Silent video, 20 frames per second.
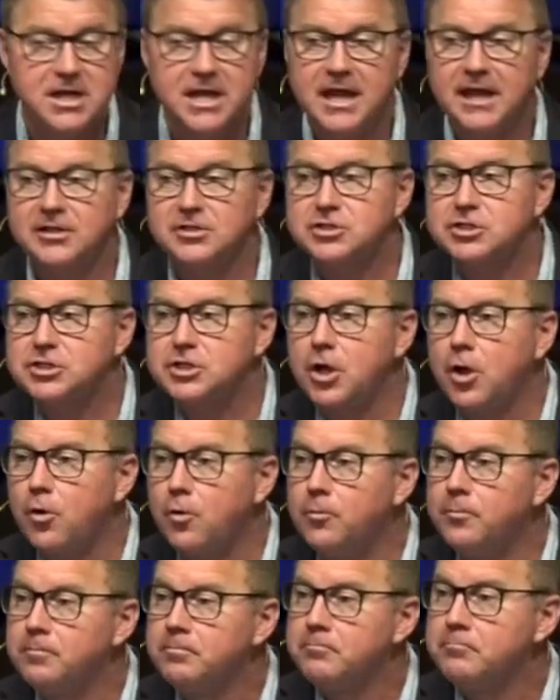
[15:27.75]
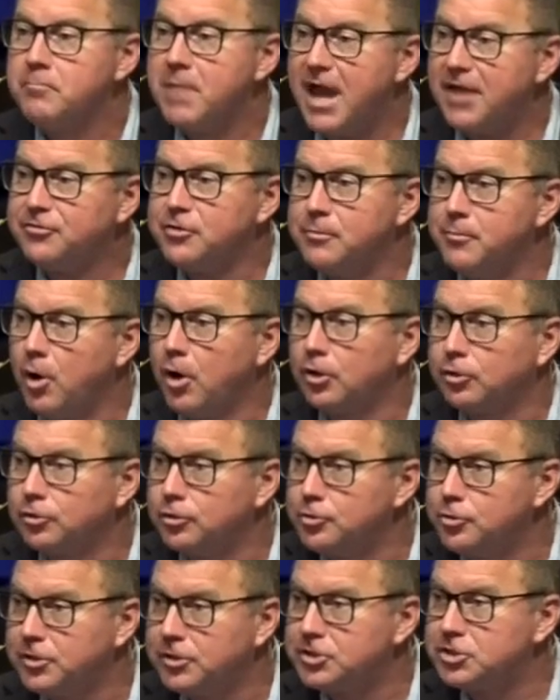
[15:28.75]
And so Matthew, Mark,
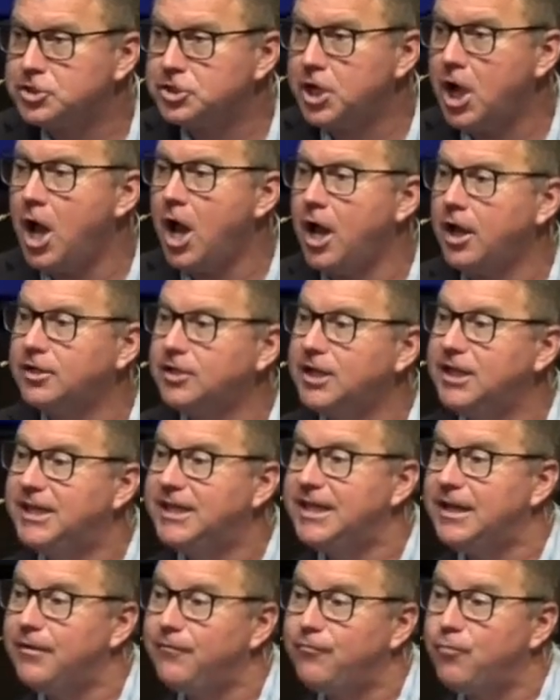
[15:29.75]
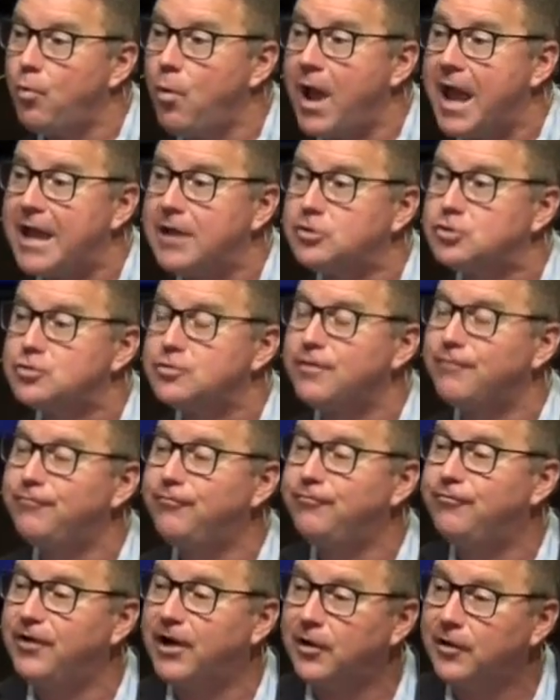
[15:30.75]
Luke, and John give way to the
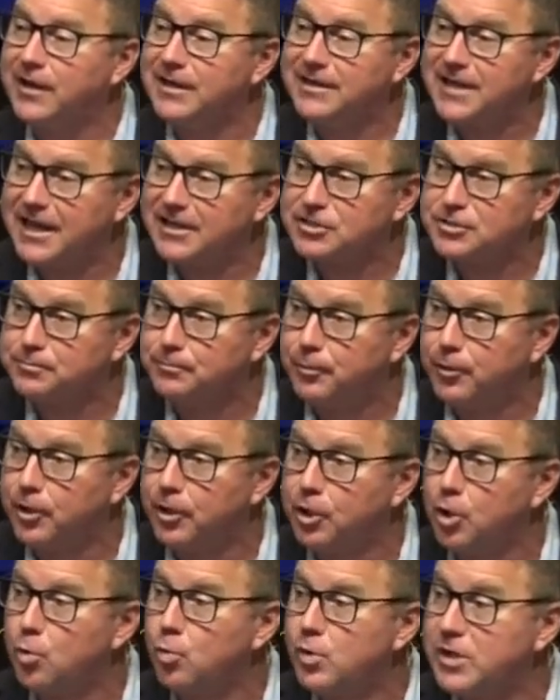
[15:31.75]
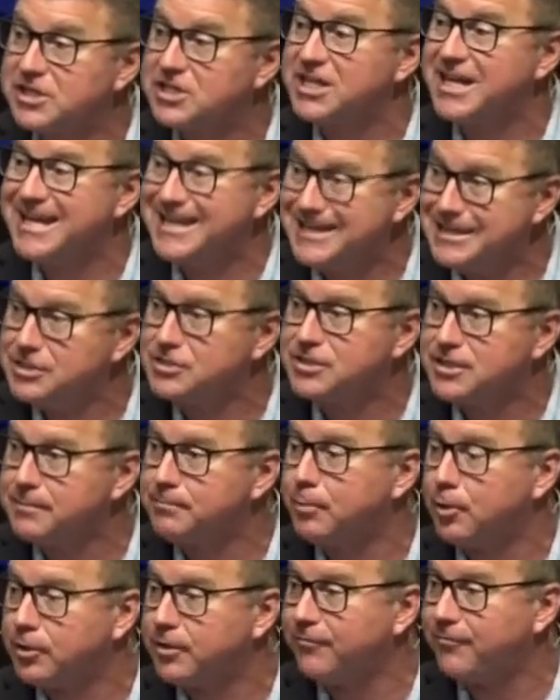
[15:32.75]
very next book, which is the
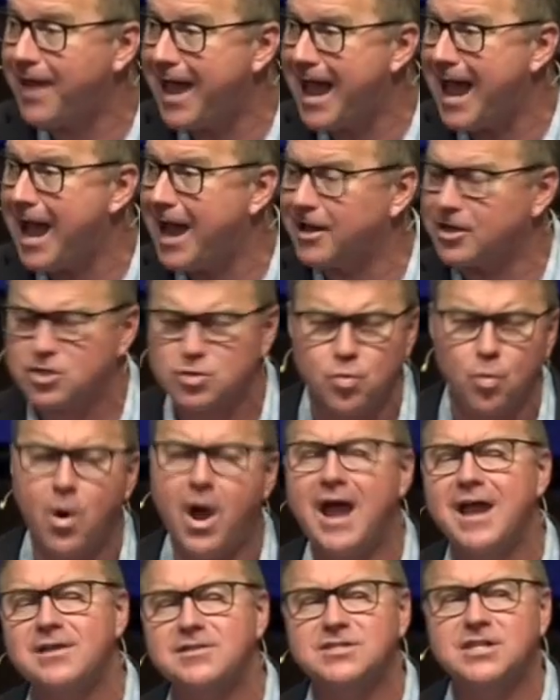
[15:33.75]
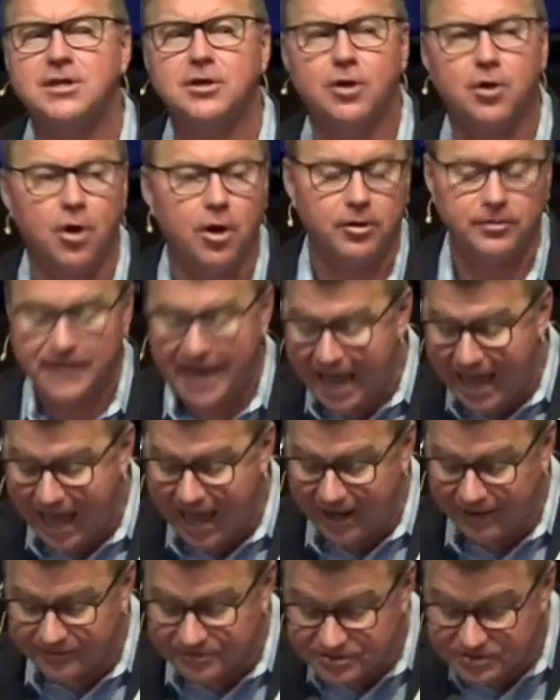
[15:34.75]
book of Acts. Why is it called
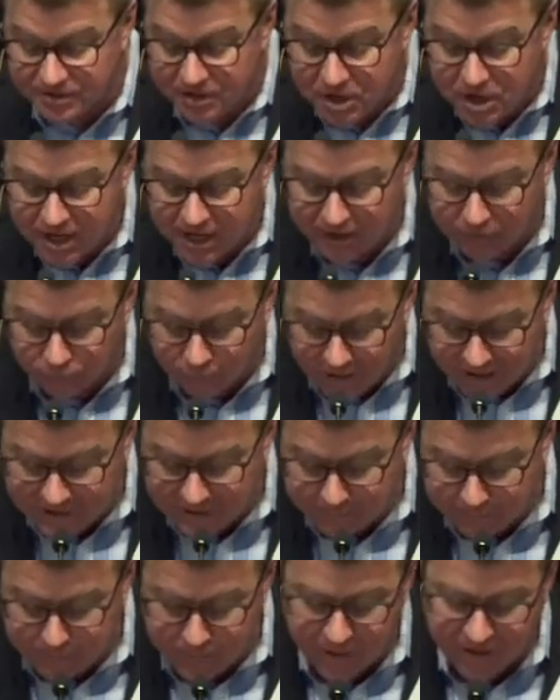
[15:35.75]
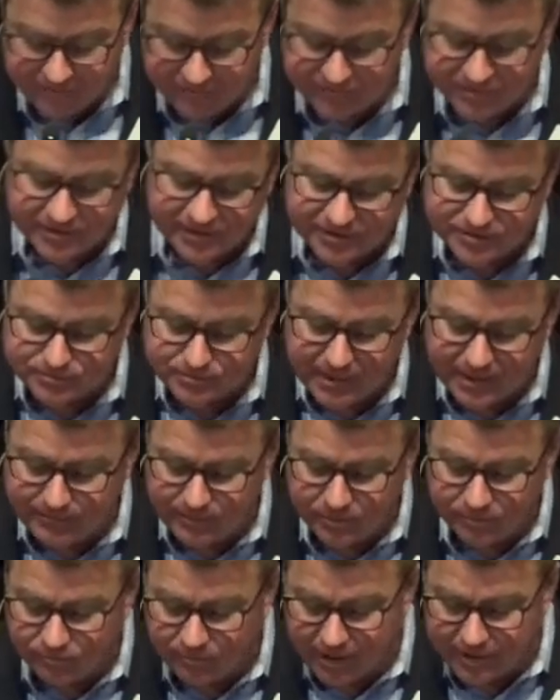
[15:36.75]
Acts? And right above this,
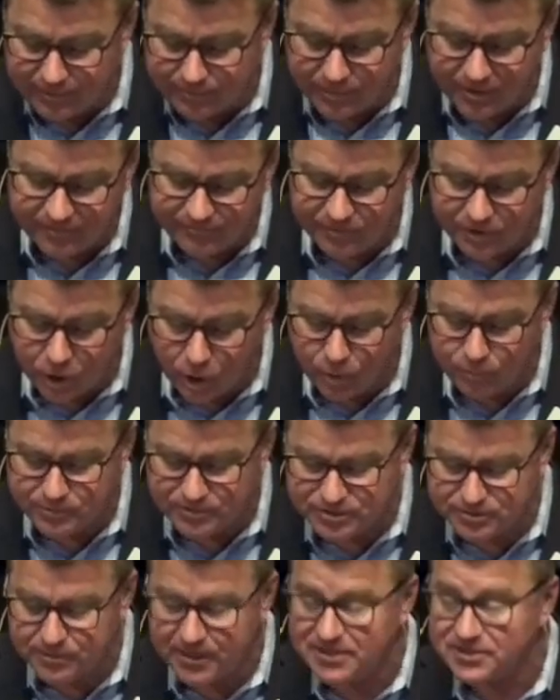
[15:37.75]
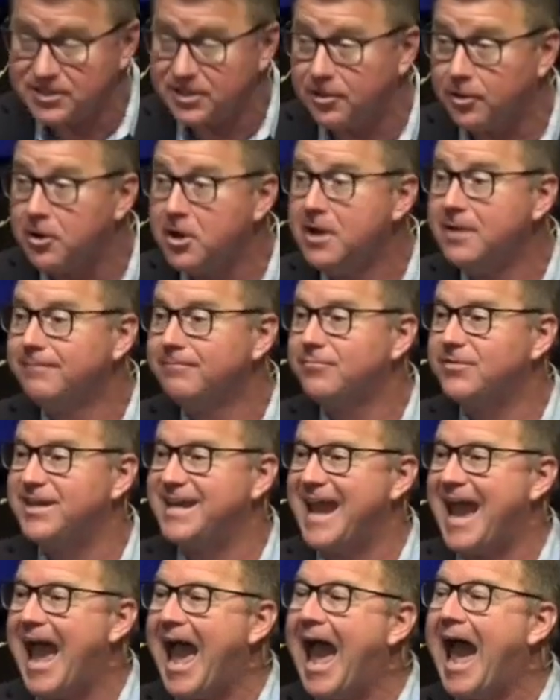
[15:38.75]
maybe right above in the open space there,
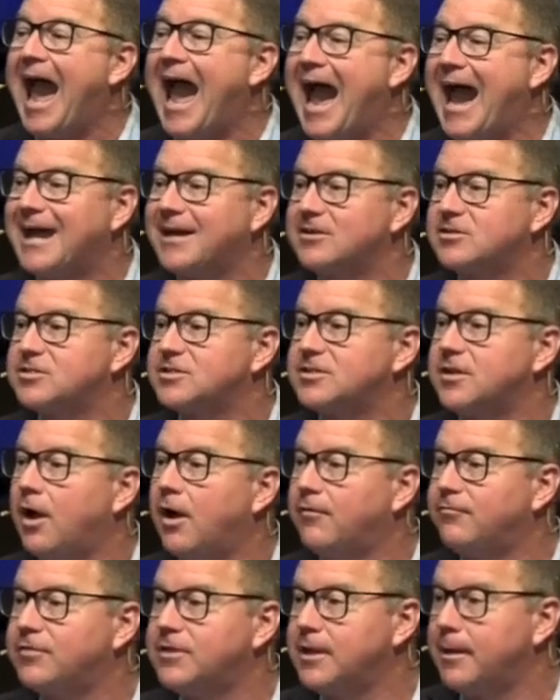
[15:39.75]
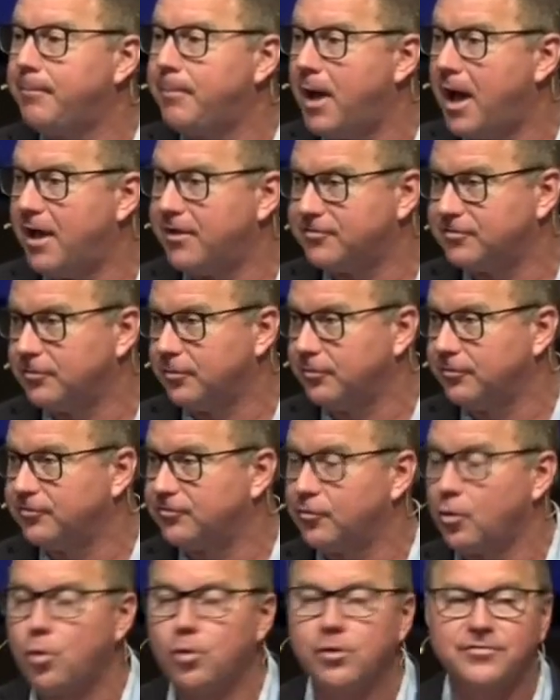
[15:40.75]
the Acts of the
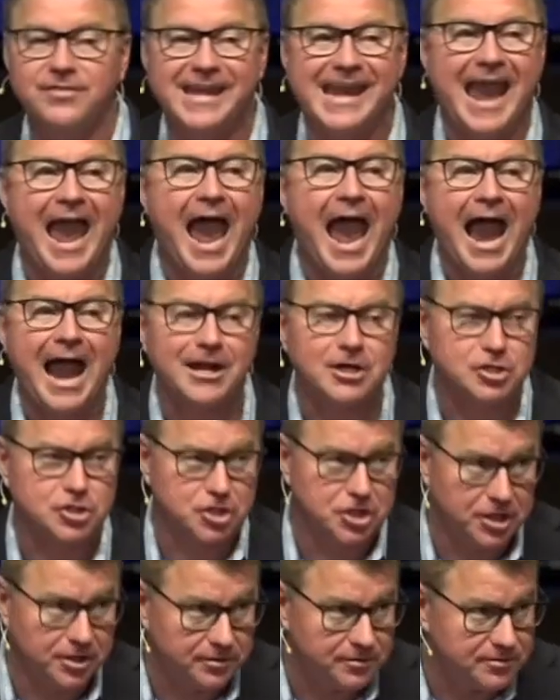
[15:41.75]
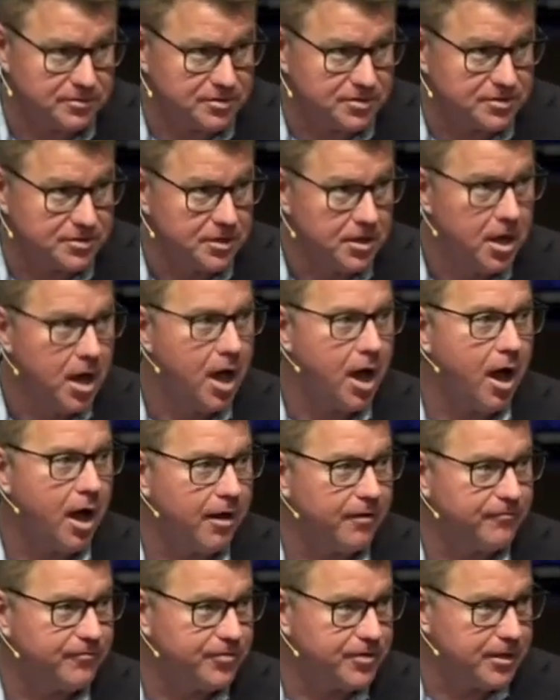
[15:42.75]
Apostles or the actions
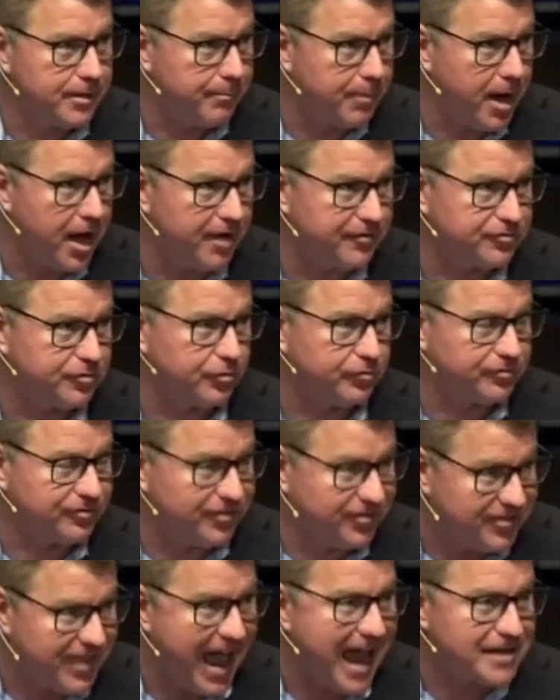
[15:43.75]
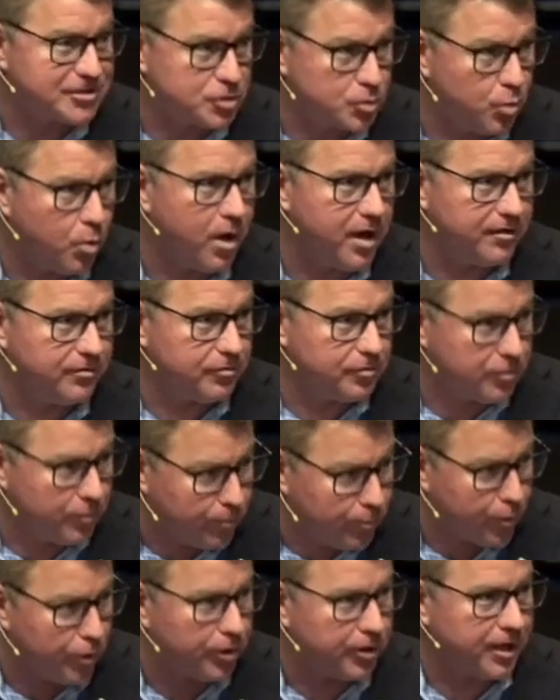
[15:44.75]
of the Apostles. That's what the
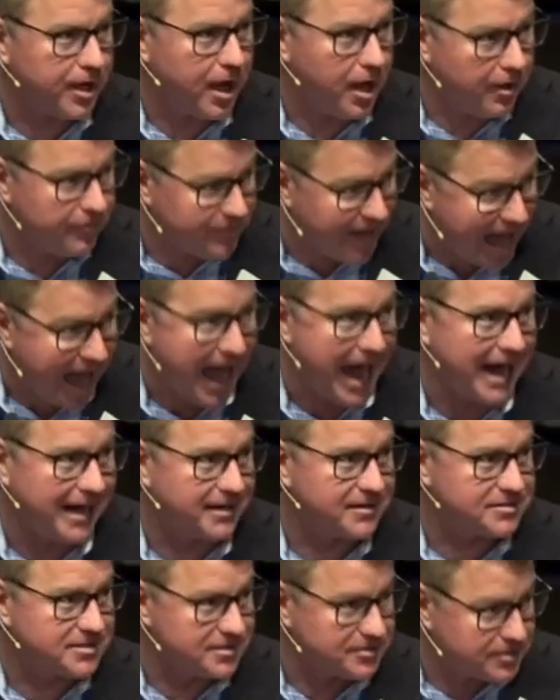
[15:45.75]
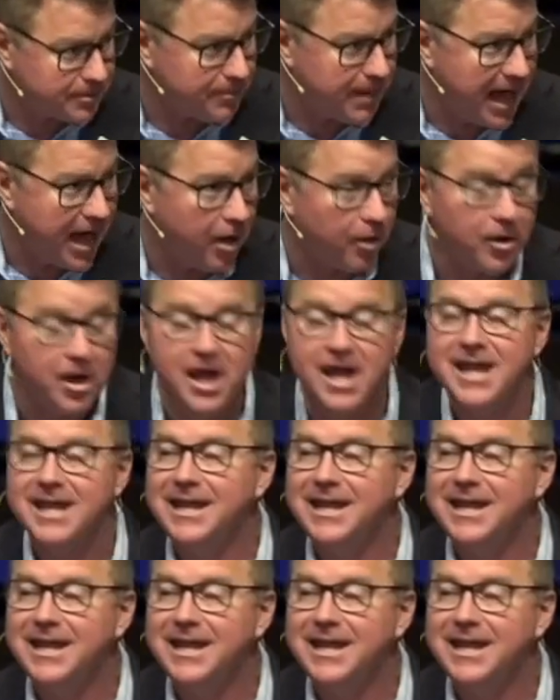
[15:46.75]
book of Acts is about.